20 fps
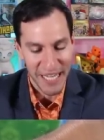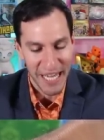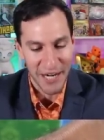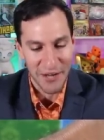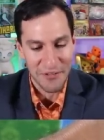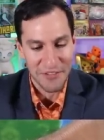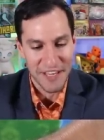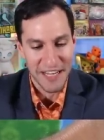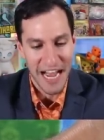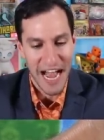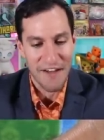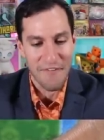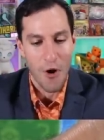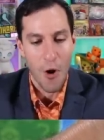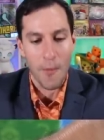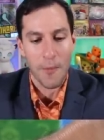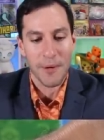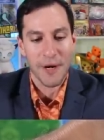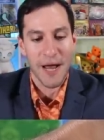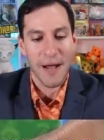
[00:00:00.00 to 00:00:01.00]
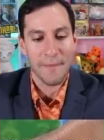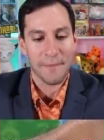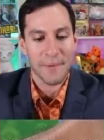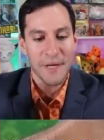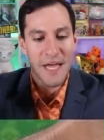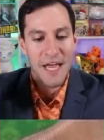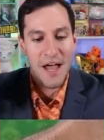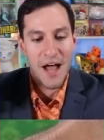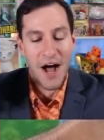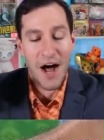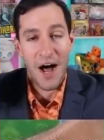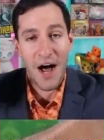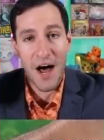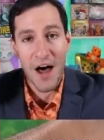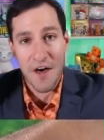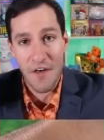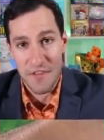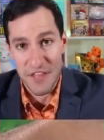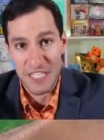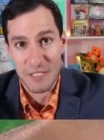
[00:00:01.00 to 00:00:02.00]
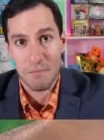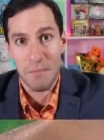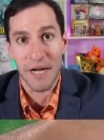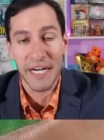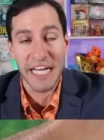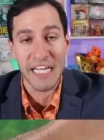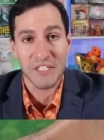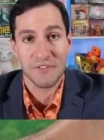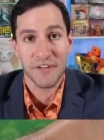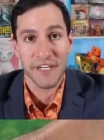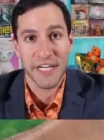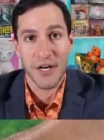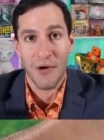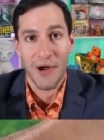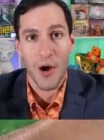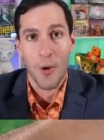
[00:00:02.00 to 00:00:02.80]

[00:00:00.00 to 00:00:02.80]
I don't think I've opened up uh, this Monday's video.